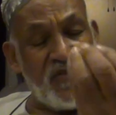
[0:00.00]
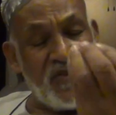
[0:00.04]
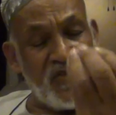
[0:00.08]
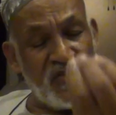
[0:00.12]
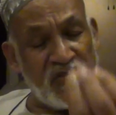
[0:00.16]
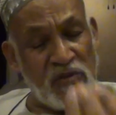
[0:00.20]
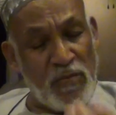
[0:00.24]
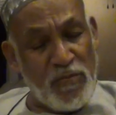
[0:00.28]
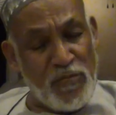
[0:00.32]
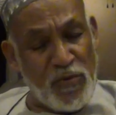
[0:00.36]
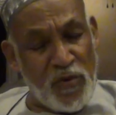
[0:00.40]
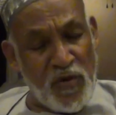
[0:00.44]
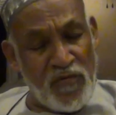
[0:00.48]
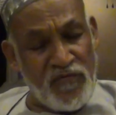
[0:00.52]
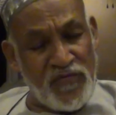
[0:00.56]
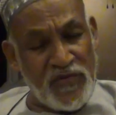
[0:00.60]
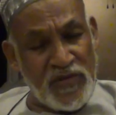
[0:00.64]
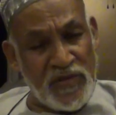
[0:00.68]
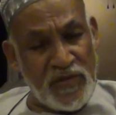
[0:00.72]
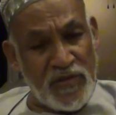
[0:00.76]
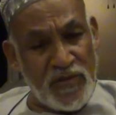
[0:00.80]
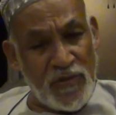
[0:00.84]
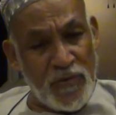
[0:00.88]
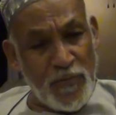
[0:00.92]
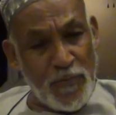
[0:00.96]
is a prophet,
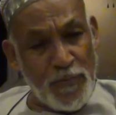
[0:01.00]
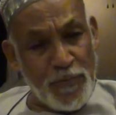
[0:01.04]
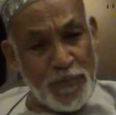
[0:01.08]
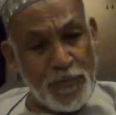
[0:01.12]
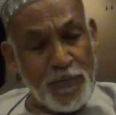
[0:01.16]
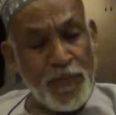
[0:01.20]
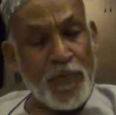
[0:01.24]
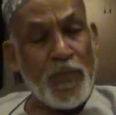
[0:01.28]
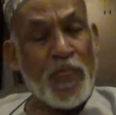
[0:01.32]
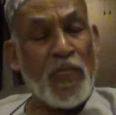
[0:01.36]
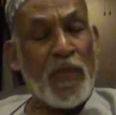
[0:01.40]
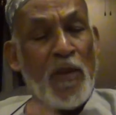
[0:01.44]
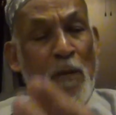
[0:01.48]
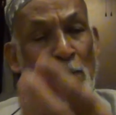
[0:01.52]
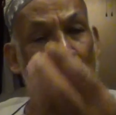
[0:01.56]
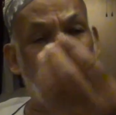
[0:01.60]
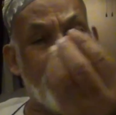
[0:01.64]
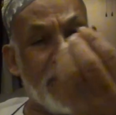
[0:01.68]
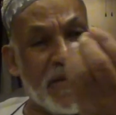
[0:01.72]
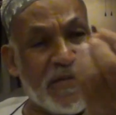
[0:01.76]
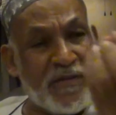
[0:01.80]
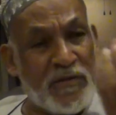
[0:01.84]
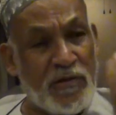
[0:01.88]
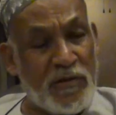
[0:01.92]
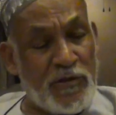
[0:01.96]

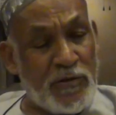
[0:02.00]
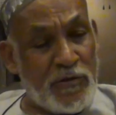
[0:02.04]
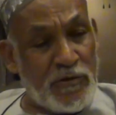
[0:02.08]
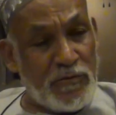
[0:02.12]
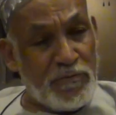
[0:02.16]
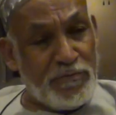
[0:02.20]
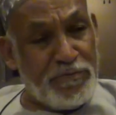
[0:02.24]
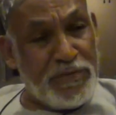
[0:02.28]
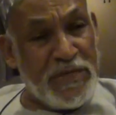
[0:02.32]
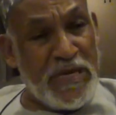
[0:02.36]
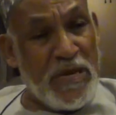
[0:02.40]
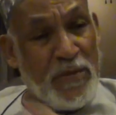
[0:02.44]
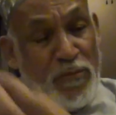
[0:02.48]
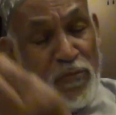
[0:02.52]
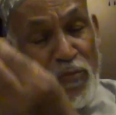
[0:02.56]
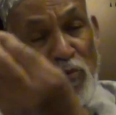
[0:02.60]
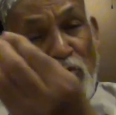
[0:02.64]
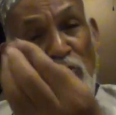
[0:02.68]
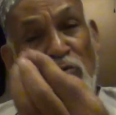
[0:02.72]
but people